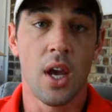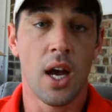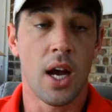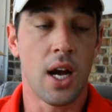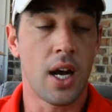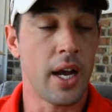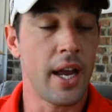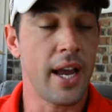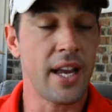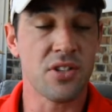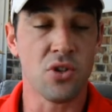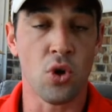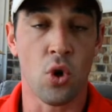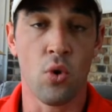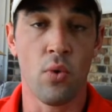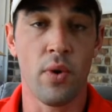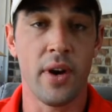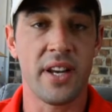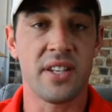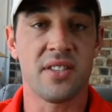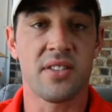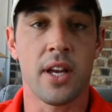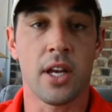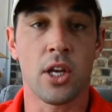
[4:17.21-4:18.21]
As
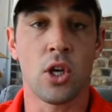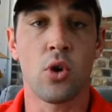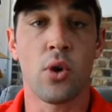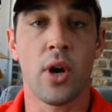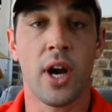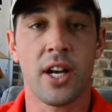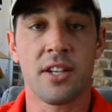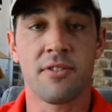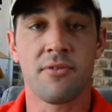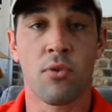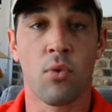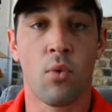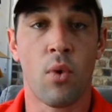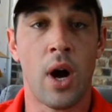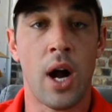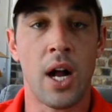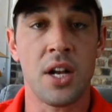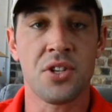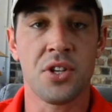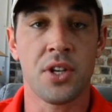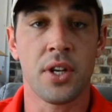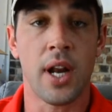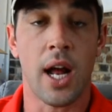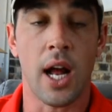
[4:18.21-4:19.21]
always, thank you guys for
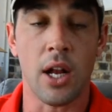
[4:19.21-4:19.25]
watching.